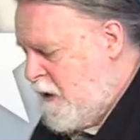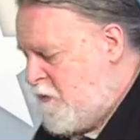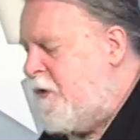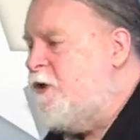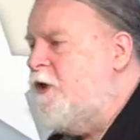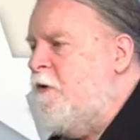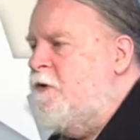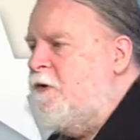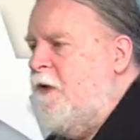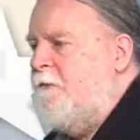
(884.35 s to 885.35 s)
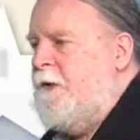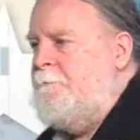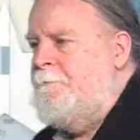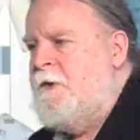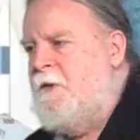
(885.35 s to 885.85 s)
So I want to show you something,
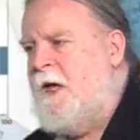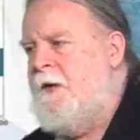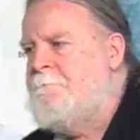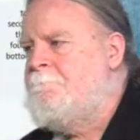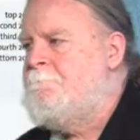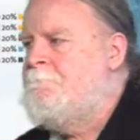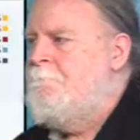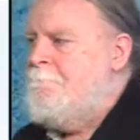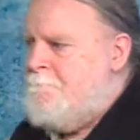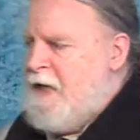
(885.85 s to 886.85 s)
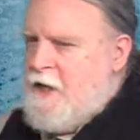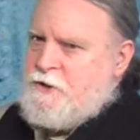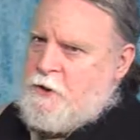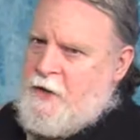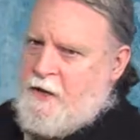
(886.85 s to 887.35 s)
okay?
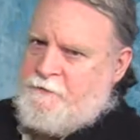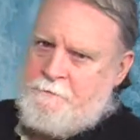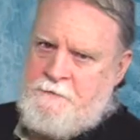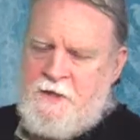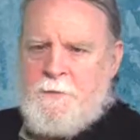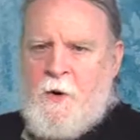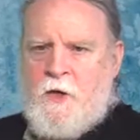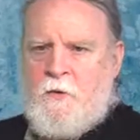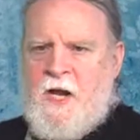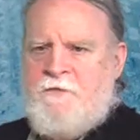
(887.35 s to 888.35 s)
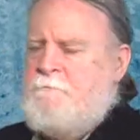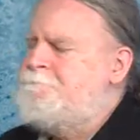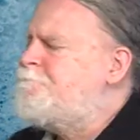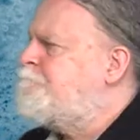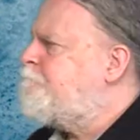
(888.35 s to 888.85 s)
Here's a graph. Here's a bar graph.
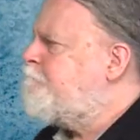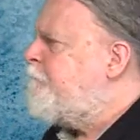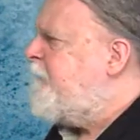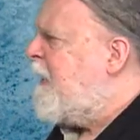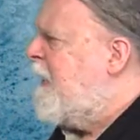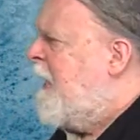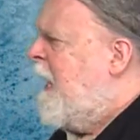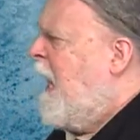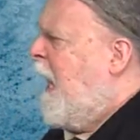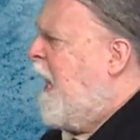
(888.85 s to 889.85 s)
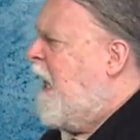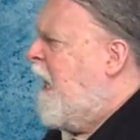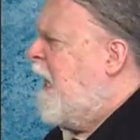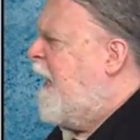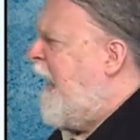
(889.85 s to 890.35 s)

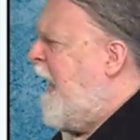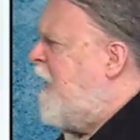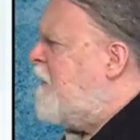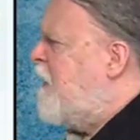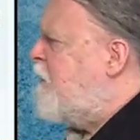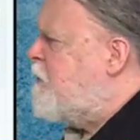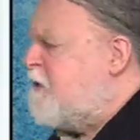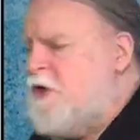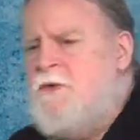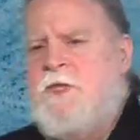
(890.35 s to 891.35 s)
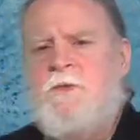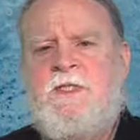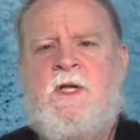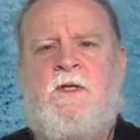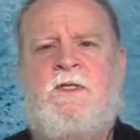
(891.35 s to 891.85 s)
Uh, and it shows the
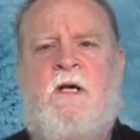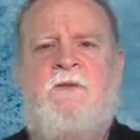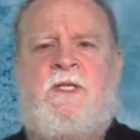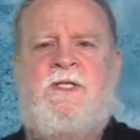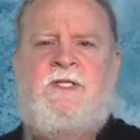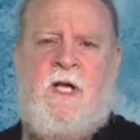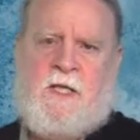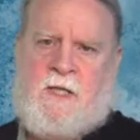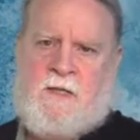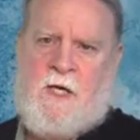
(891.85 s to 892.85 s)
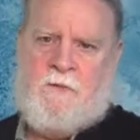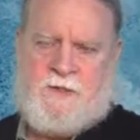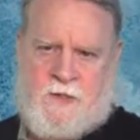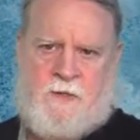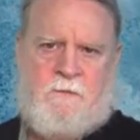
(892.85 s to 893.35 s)
results of a study that was
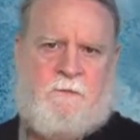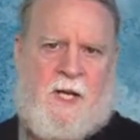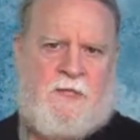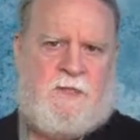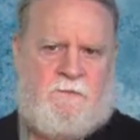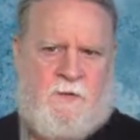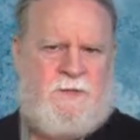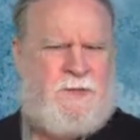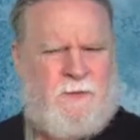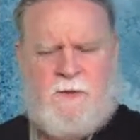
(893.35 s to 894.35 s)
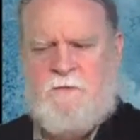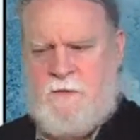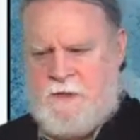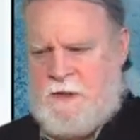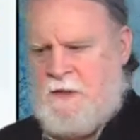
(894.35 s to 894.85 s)
done by some folks, Duke
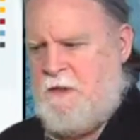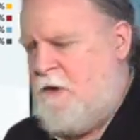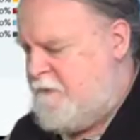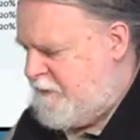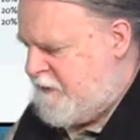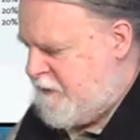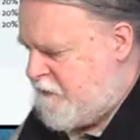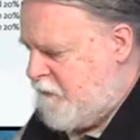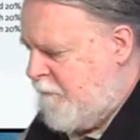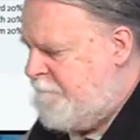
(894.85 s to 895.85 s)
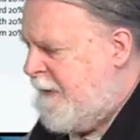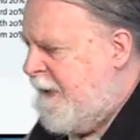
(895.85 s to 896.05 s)
University and Harvard Business School.